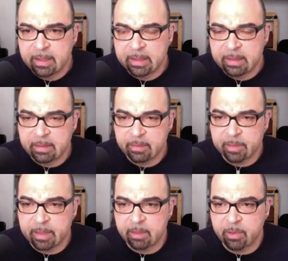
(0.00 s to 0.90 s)
Did you
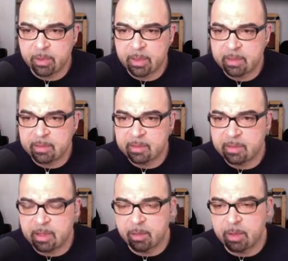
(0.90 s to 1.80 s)
play it more or less the
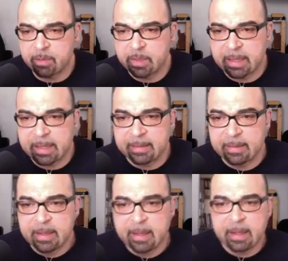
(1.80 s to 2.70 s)
same every night?
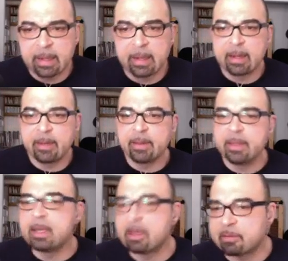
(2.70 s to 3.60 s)

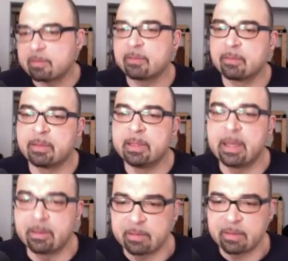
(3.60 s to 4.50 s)
Yes,
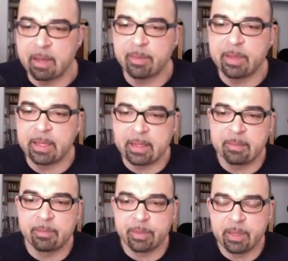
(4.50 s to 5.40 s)
yes. I played it
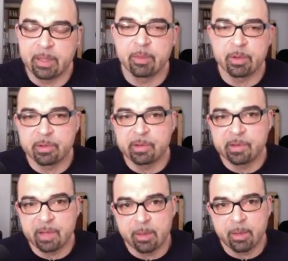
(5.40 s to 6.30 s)
pretty much the
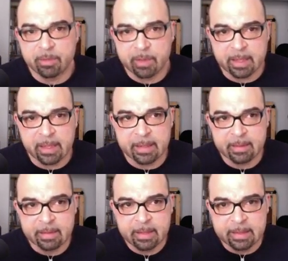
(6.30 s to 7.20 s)
same every night.
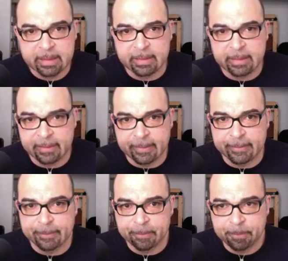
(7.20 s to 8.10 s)

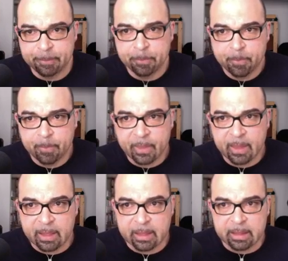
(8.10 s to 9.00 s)
Um,
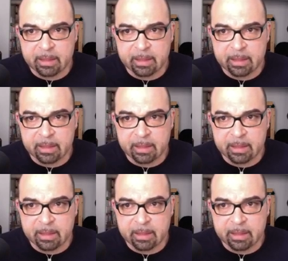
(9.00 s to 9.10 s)
and